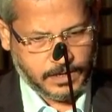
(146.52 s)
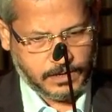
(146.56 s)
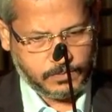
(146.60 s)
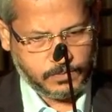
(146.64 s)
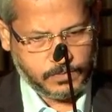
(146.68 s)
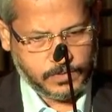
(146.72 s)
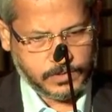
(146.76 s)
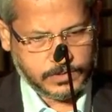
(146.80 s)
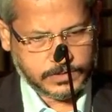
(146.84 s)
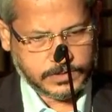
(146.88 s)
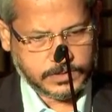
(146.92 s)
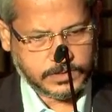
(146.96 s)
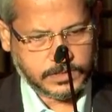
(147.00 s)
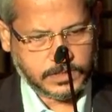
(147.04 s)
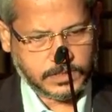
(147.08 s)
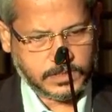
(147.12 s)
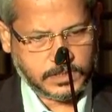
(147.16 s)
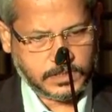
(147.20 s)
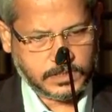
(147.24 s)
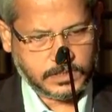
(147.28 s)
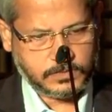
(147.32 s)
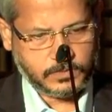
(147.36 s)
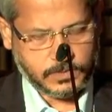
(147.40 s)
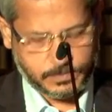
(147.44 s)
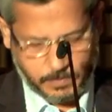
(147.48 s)
was
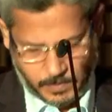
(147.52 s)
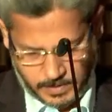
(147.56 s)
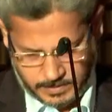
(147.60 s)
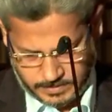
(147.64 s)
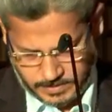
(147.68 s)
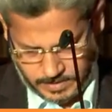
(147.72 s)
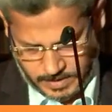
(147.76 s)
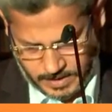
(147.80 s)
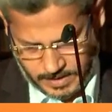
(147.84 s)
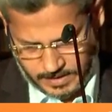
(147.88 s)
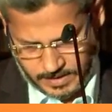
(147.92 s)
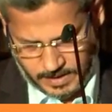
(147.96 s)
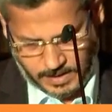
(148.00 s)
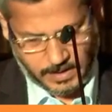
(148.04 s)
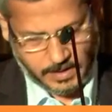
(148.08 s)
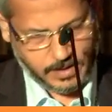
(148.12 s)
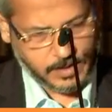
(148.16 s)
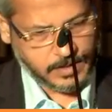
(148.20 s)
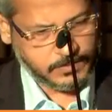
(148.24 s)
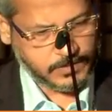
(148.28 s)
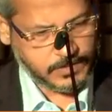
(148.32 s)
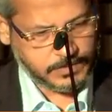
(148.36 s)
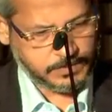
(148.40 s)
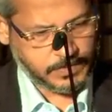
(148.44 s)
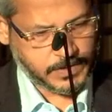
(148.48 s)

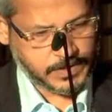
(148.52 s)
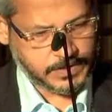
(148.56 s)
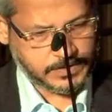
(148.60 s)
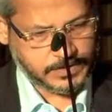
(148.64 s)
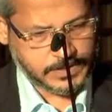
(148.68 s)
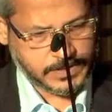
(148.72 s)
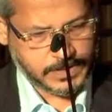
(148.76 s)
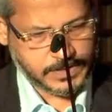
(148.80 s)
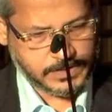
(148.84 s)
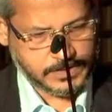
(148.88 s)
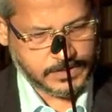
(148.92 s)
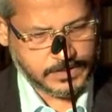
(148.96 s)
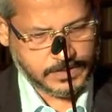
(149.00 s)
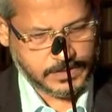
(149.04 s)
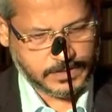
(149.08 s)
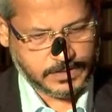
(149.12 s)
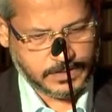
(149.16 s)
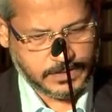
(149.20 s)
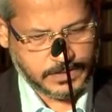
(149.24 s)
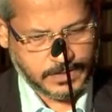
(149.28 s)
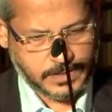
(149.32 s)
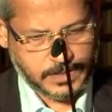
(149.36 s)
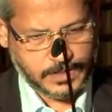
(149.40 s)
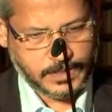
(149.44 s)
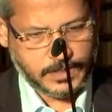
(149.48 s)

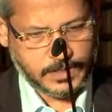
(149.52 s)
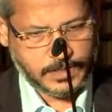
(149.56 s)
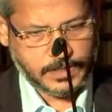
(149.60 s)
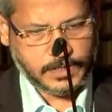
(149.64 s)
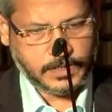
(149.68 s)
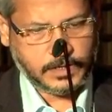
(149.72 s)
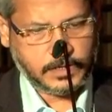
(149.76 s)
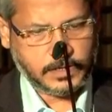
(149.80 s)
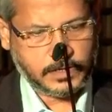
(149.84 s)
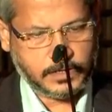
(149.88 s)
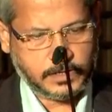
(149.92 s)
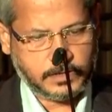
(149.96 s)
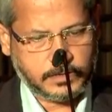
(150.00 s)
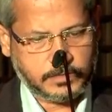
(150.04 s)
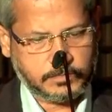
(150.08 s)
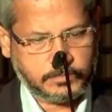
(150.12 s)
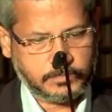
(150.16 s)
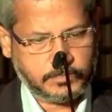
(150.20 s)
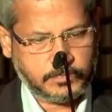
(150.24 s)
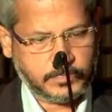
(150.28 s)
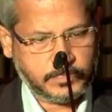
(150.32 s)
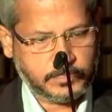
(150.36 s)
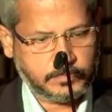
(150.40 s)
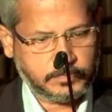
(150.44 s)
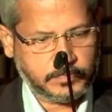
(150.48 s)
1.6
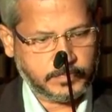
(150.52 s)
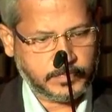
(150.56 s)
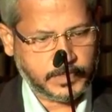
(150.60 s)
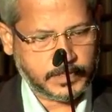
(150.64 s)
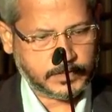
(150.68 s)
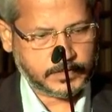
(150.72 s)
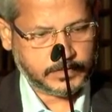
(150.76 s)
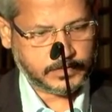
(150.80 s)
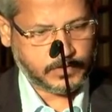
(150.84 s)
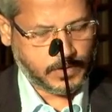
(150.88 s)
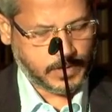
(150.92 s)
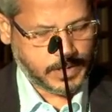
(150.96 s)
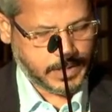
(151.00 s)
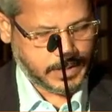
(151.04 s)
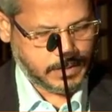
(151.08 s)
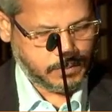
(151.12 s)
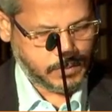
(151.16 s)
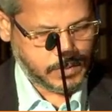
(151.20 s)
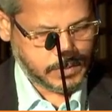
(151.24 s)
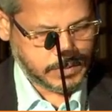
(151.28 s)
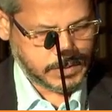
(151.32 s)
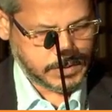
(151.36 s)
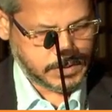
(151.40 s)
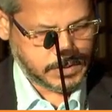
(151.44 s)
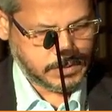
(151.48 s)
meter square
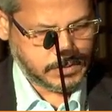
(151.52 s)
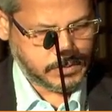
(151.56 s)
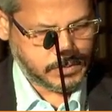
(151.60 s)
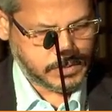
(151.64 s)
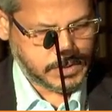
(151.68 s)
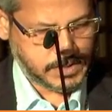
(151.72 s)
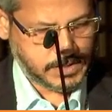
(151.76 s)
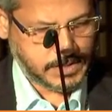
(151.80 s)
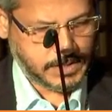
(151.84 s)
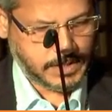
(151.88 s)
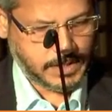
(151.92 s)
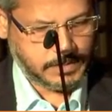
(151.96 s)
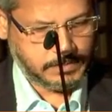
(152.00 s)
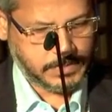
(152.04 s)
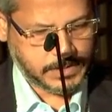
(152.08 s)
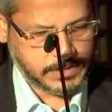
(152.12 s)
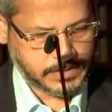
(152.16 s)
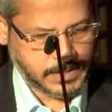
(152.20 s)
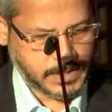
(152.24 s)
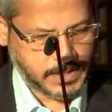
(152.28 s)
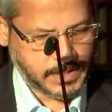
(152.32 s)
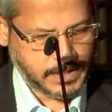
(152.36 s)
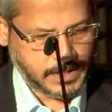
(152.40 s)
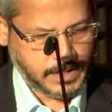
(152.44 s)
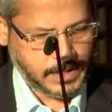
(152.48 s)
was noted,
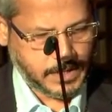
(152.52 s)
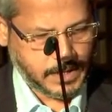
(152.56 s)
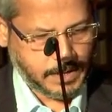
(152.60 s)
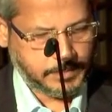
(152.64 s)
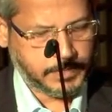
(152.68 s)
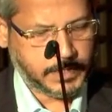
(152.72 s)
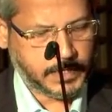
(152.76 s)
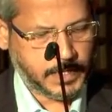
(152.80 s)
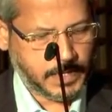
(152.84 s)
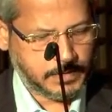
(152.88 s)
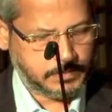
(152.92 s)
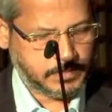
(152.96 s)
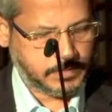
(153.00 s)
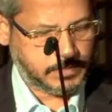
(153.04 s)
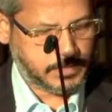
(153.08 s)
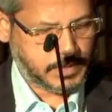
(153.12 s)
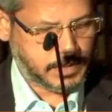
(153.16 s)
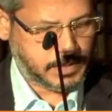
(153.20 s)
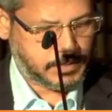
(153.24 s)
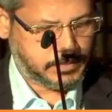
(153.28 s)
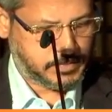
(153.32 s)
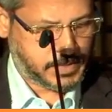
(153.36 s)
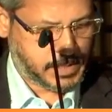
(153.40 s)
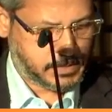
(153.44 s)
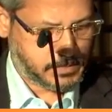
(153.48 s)
MSA,
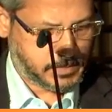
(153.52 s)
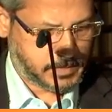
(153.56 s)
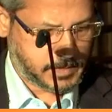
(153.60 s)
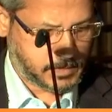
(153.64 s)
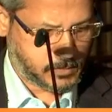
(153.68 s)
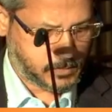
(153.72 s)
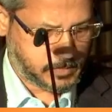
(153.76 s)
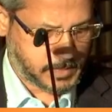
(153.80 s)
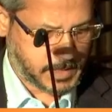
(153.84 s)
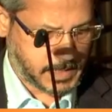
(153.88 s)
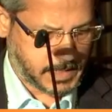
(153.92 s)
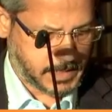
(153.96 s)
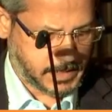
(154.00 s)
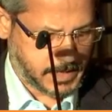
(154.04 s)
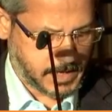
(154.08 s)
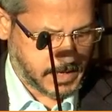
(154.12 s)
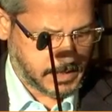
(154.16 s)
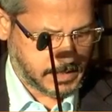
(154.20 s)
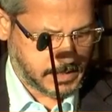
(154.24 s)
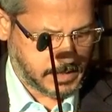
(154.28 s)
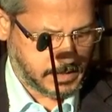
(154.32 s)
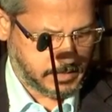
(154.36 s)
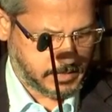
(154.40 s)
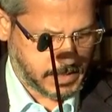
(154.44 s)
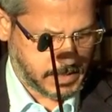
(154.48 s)
minimum luminal area,
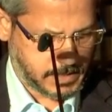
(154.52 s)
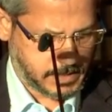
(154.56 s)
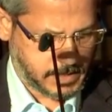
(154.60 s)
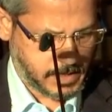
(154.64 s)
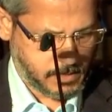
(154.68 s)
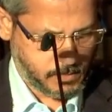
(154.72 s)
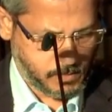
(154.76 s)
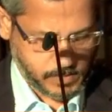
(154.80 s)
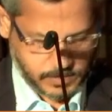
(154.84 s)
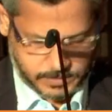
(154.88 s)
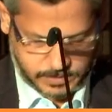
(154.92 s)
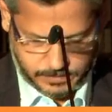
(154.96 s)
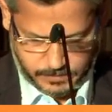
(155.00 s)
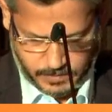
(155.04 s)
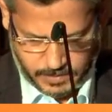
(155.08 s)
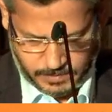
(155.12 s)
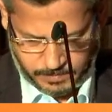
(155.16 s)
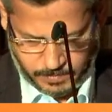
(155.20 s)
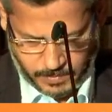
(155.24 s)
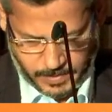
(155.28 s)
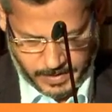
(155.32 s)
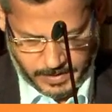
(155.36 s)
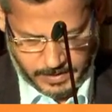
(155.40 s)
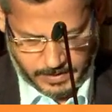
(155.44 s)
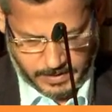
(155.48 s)
and the MLD was
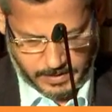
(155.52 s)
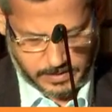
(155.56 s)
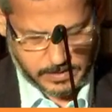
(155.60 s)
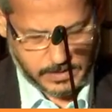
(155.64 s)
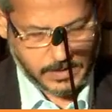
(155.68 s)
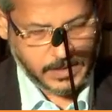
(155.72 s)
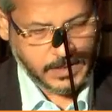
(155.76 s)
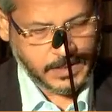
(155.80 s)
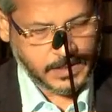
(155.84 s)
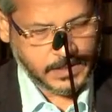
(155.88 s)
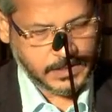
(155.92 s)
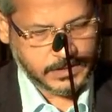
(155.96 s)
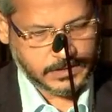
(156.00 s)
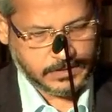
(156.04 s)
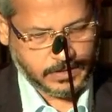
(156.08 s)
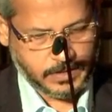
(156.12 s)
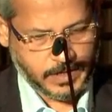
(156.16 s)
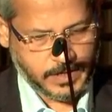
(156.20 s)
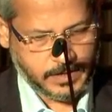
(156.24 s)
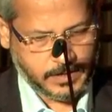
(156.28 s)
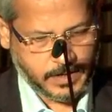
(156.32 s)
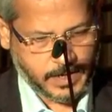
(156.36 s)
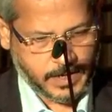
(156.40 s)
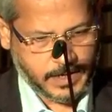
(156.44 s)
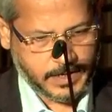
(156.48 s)

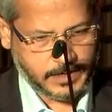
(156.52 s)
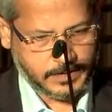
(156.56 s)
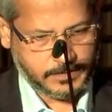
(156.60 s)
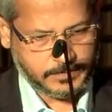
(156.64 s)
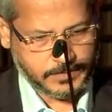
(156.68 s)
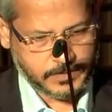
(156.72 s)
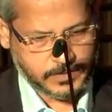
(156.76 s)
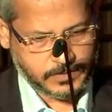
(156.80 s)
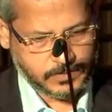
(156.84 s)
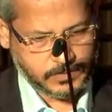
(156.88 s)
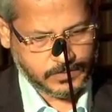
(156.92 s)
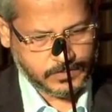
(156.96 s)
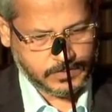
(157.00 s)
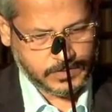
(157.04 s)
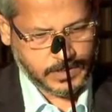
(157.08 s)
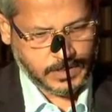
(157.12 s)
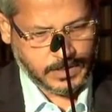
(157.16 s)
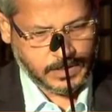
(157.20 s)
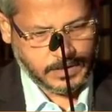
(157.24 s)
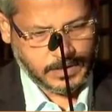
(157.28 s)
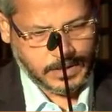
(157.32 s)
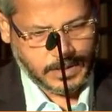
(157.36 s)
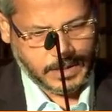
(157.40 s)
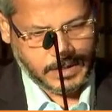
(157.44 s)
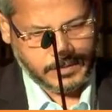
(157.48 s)
1.39. So
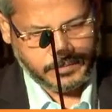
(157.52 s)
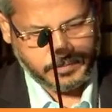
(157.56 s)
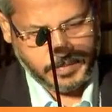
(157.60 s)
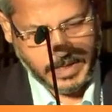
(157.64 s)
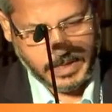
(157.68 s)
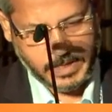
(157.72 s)
the left